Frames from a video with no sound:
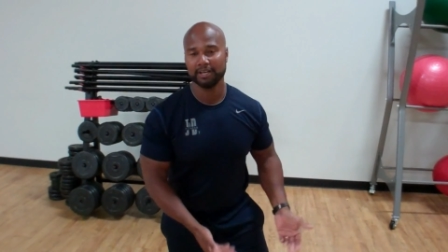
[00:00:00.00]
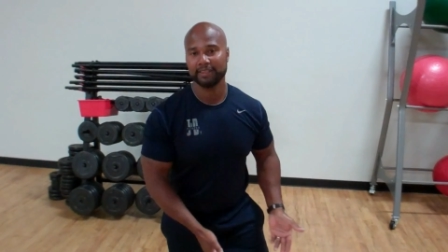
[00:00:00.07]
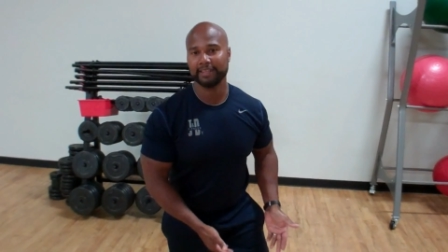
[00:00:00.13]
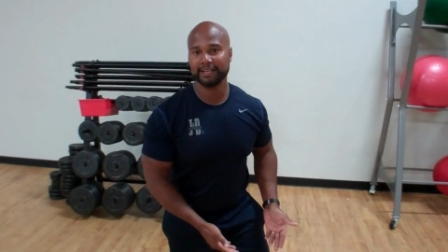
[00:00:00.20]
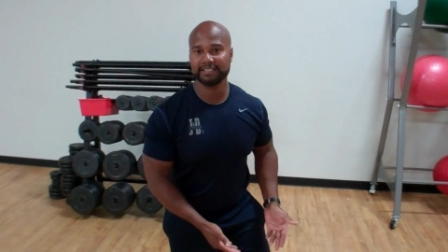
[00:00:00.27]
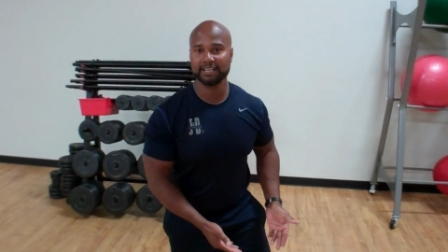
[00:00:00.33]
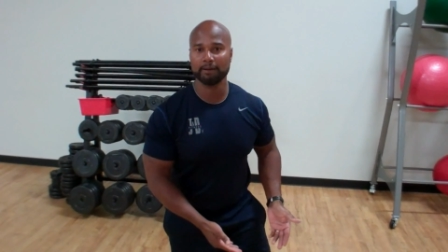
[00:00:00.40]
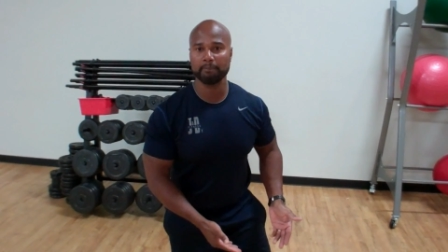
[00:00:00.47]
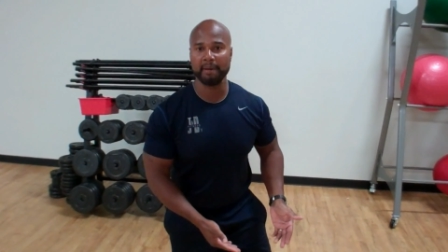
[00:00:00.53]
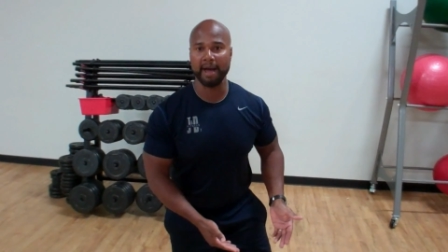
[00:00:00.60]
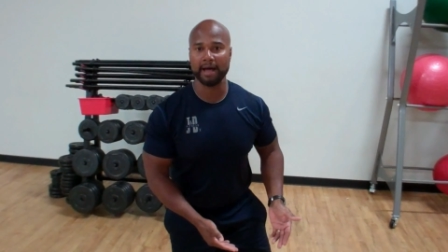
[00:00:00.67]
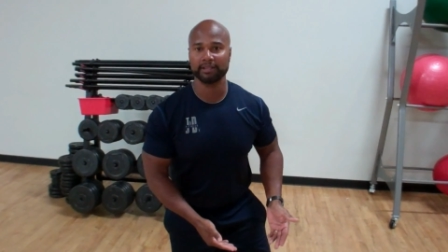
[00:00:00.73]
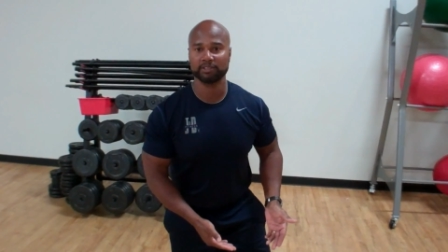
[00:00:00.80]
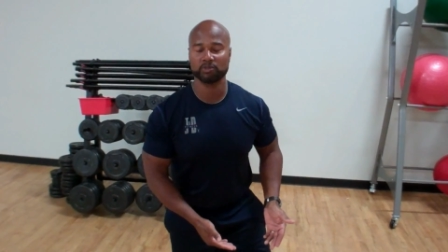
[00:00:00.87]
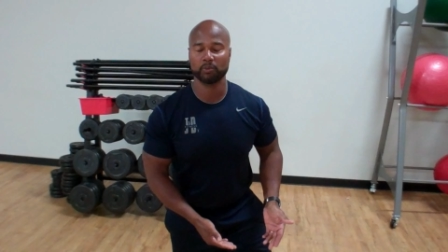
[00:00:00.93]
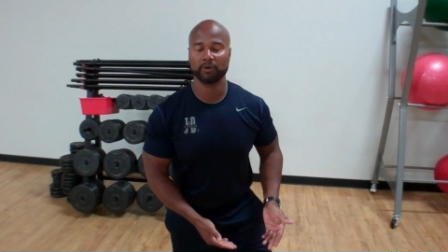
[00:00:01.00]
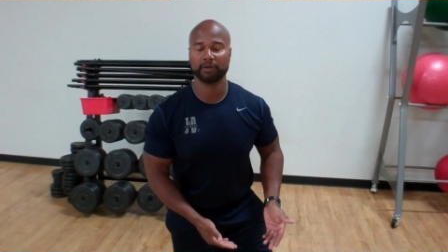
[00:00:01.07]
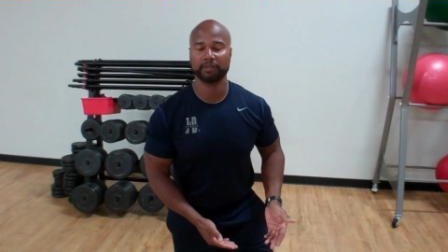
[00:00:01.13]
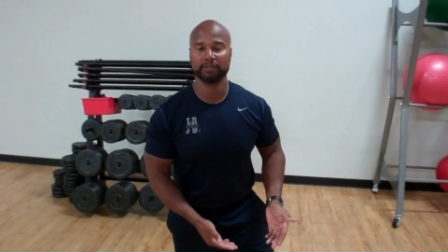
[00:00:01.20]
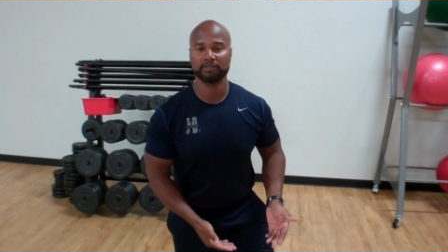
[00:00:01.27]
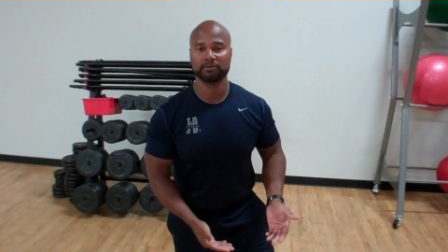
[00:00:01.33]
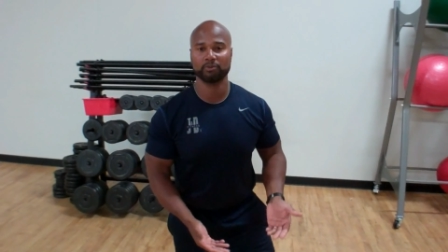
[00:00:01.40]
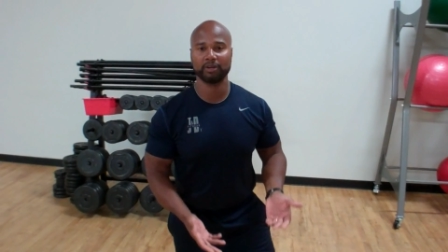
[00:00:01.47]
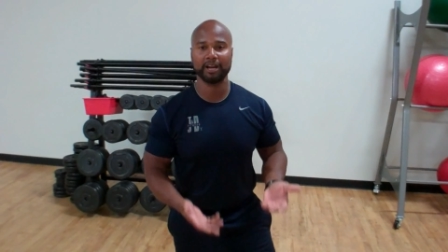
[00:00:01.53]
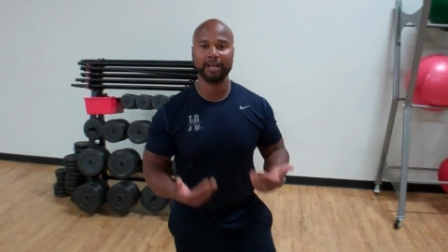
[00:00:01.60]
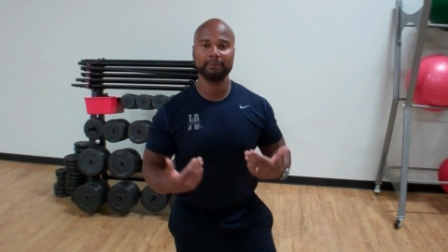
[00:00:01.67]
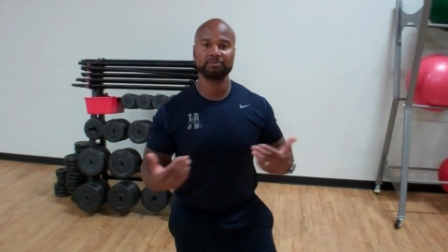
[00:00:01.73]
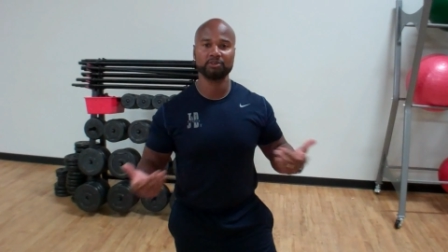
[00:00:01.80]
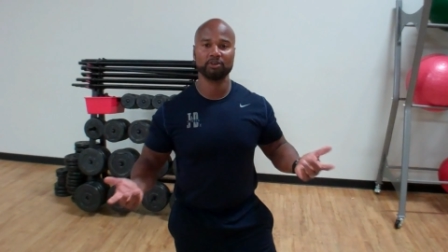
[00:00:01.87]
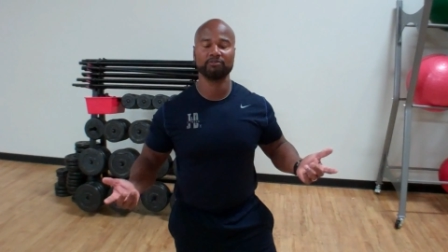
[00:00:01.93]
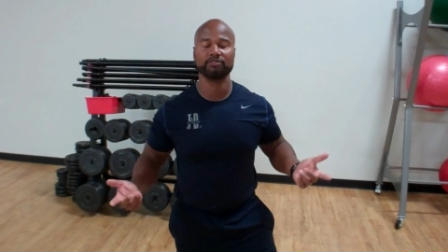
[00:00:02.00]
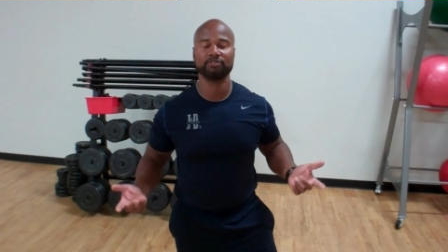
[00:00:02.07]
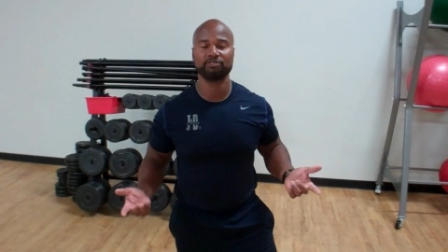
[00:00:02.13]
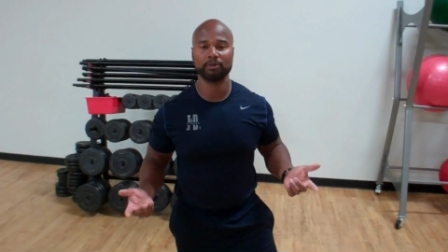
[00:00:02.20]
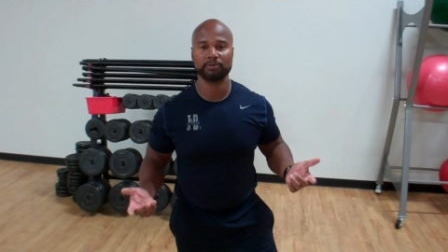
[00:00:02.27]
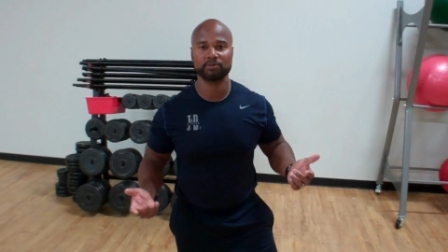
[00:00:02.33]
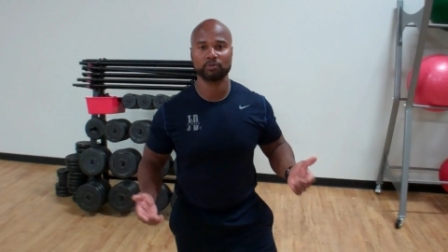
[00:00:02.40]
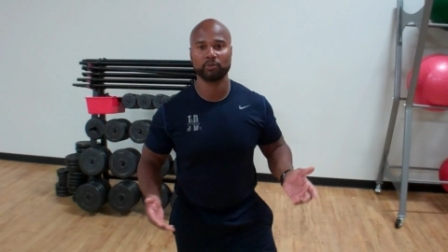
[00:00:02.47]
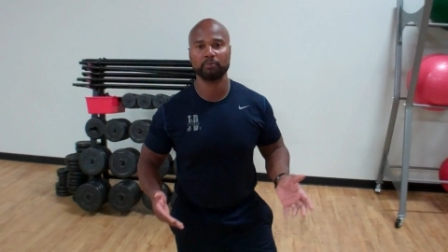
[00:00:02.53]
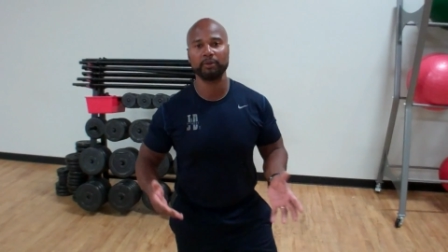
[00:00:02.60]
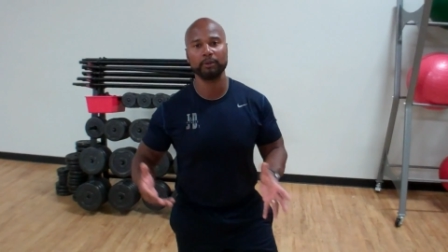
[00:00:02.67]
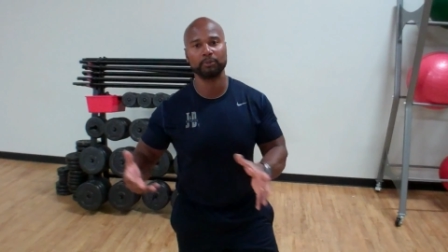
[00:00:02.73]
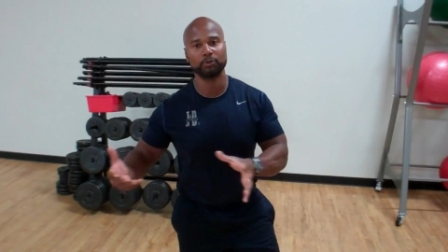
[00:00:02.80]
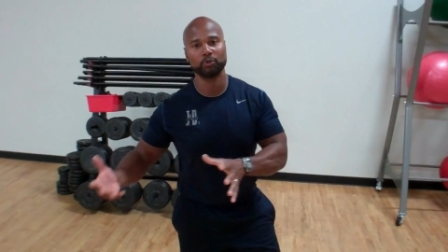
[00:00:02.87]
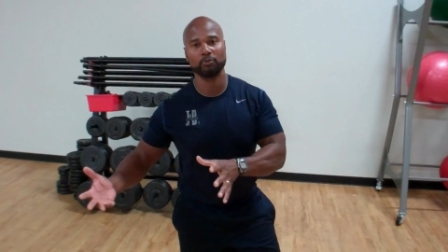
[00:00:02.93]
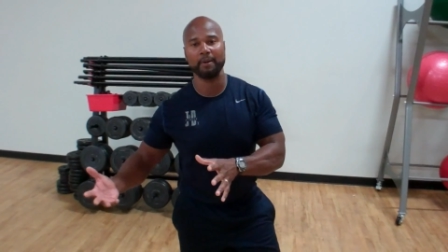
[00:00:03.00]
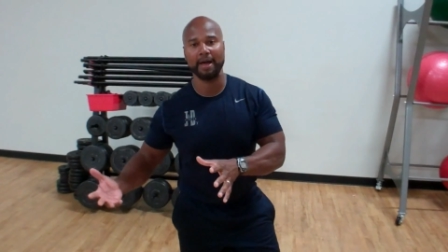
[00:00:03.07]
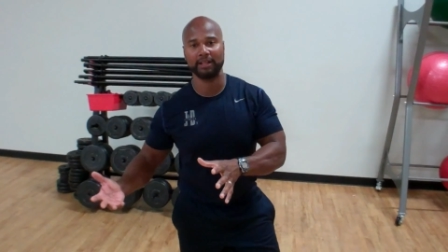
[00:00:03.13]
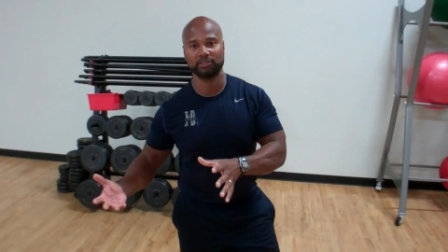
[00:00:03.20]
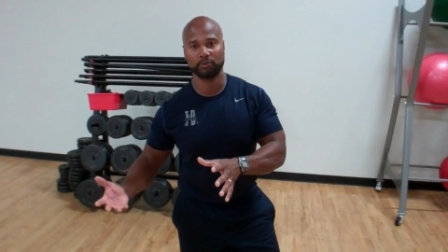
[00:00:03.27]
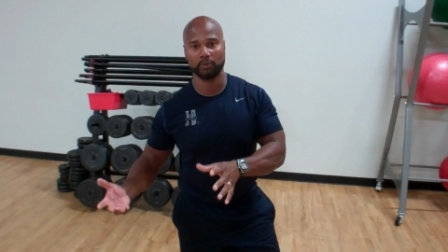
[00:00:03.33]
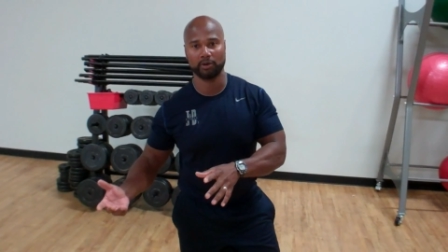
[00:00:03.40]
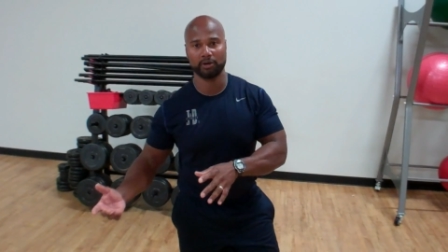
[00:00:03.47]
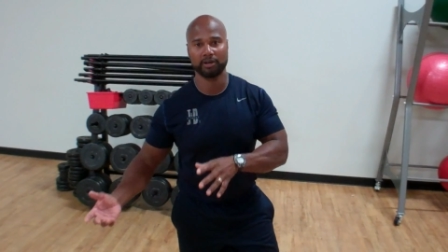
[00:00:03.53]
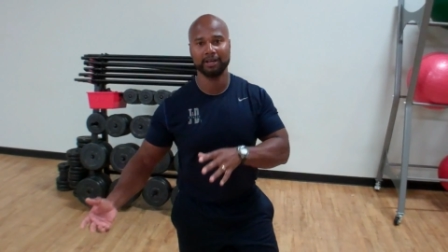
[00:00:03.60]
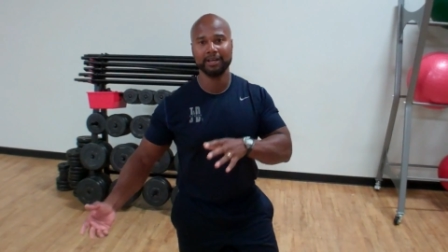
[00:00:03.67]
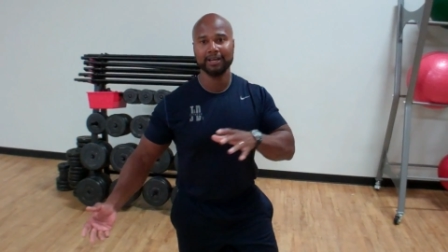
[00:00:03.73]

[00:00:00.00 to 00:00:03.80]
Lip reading: That's how balance work is. What I observe in the gyms is when people do balance work,